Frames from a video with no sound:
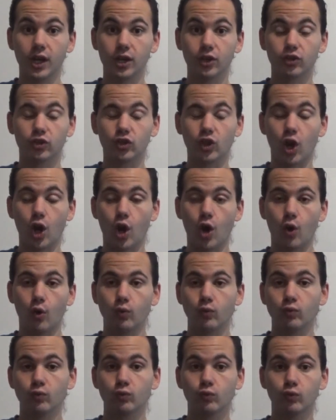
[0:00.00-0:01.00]

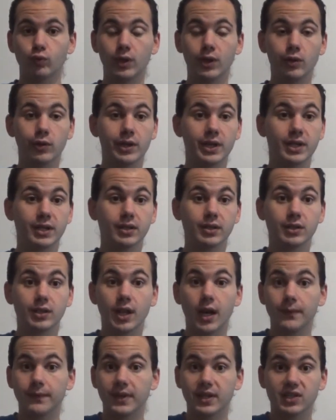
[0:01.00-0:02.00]
So really
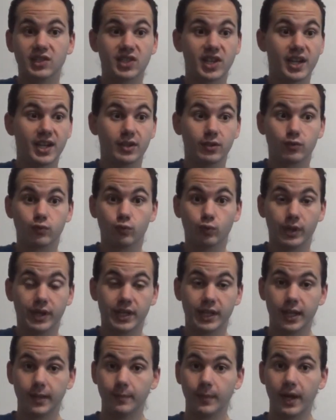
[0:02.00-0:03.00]
nothing changed
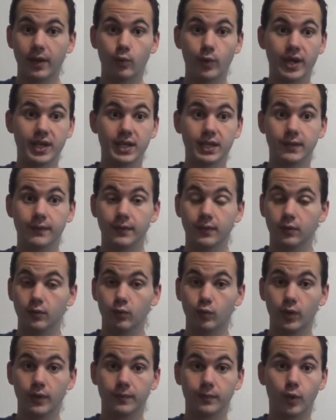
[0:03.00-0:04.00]
when it came my weight,
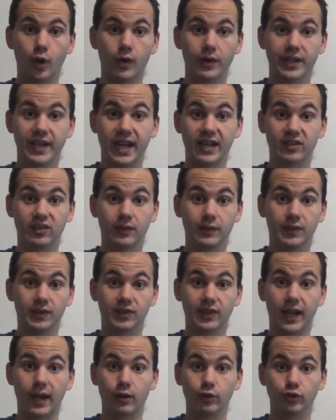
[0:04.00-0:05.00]
even with all the
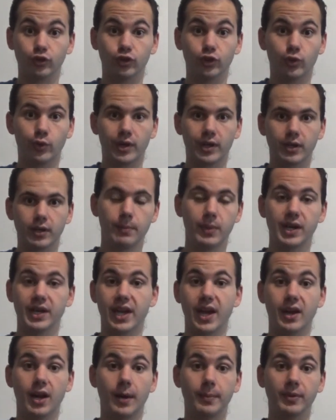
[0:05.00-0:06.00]
activities that I was doing. But
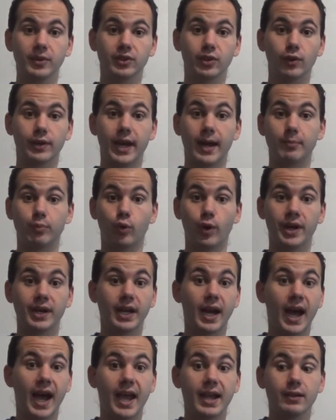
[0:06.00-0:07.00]
again, up until that
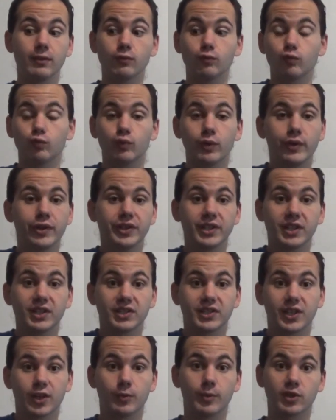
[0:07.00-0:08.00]
point, I really
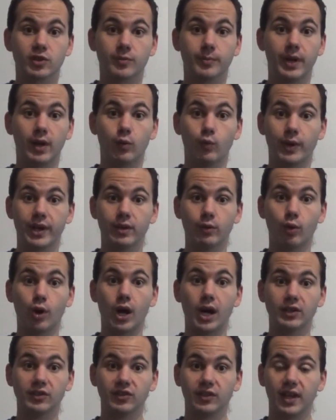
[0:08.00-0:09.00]
didn't care much about weight
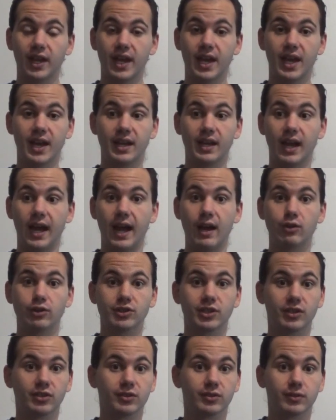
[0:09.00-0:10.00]
loss, and I
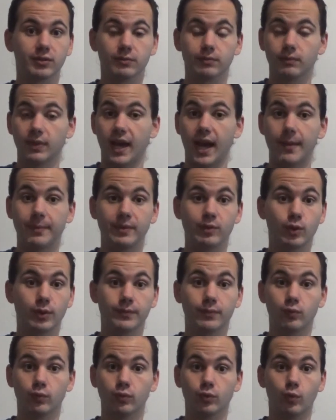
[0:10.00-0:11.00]
was just happy
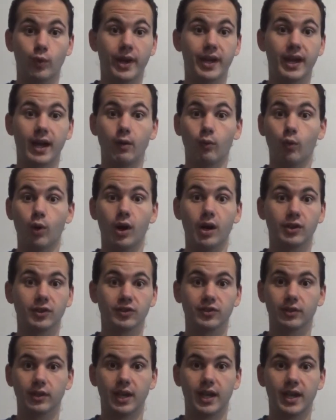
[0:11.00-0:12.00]
with the way I
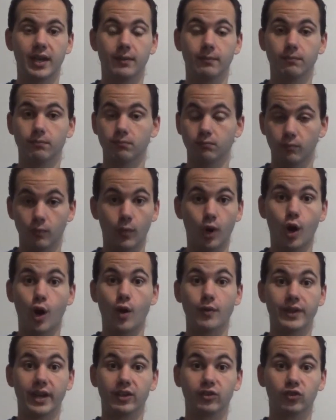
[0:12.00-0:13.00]
was and
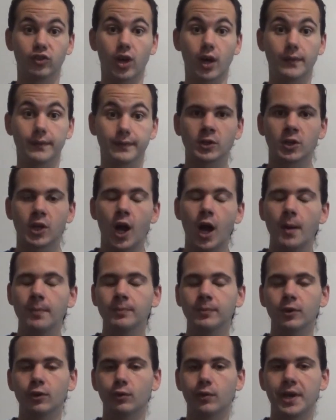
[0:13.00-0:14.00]
all that stuff.
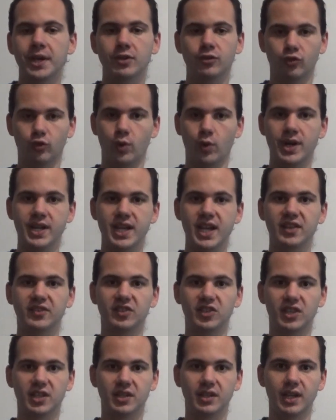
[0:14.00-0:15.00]
Come late
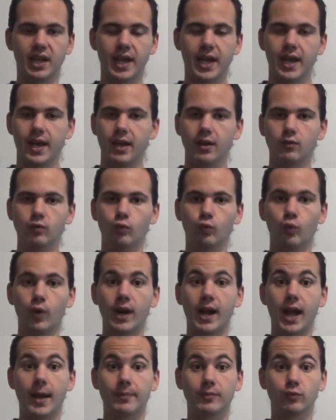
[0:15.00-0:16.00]
2018, and
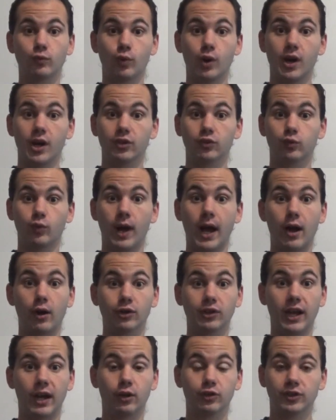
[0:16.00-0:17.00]
what happened was
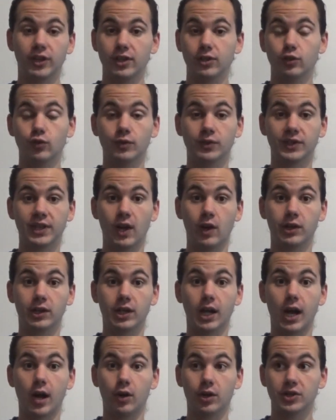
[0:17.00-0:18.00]
while I was at Union County
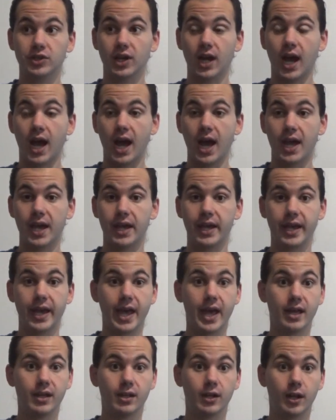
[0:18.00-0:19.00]
College, I
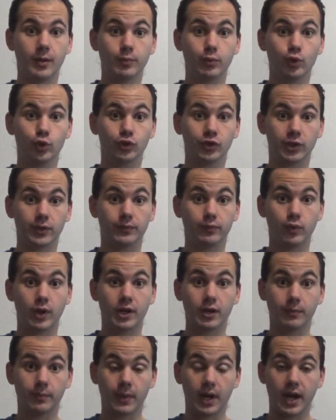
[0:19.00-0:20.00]
ended up losing a
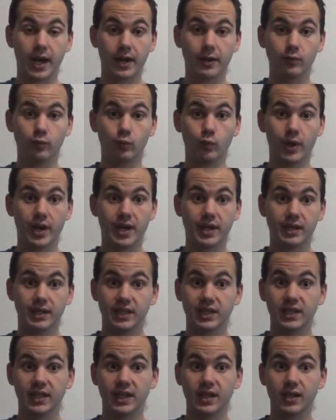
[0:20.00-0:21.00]
friend of mine when
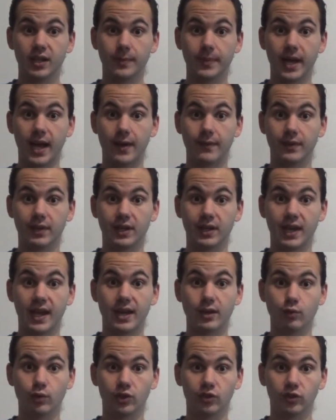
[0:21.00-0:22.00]
he ended up having an
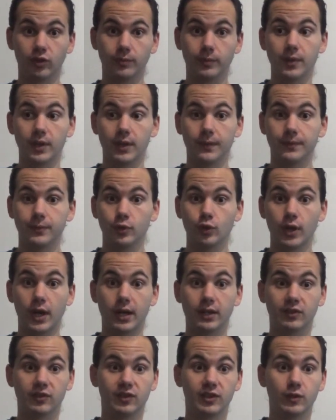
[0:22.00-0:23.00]
aneurysm. If you
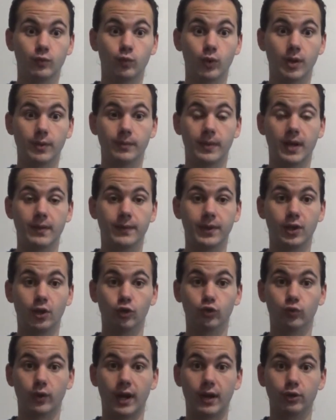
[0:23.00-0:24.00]
had seen one of my
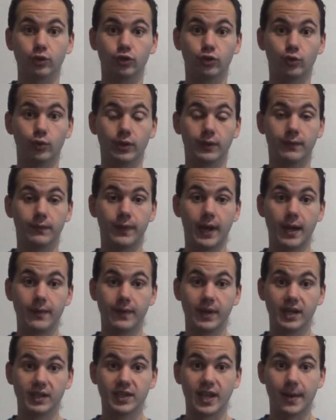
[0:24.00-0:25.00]
videos when I was doing Phi
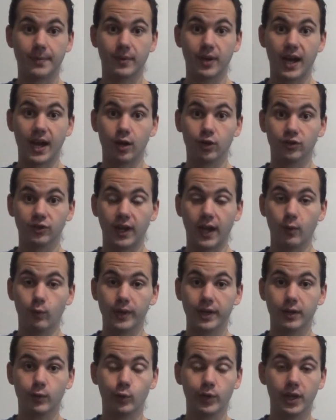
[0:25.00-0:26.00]
Beta Kappa Rsi
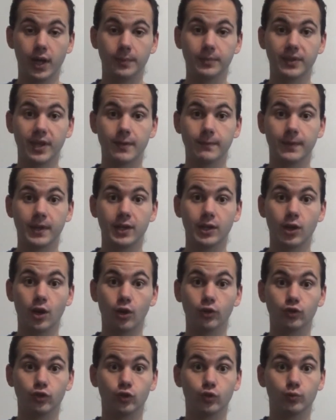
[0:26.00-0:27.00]
weekly update
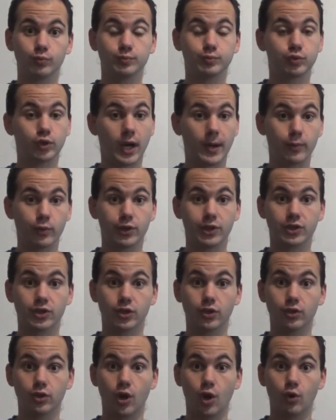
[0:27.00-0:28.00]
videos, you probably
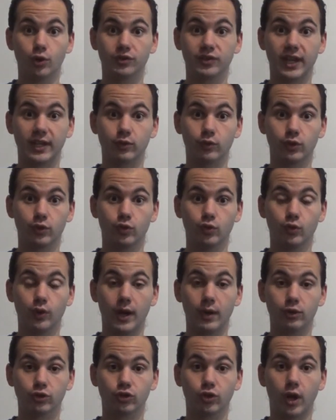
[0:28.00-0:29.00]
should know exactly who
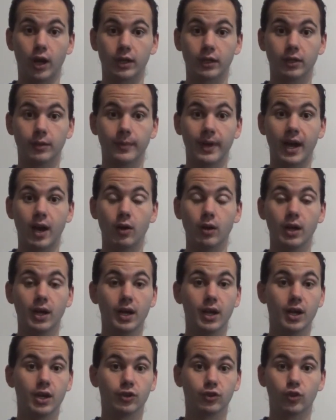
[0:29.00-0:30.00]
I was talking about,
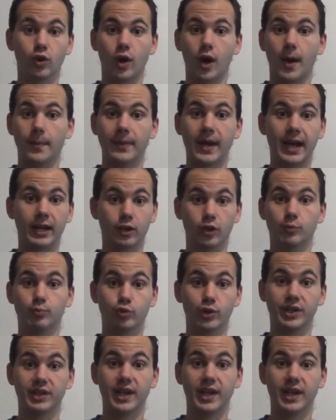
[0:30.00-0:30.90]
so I'm not going to bring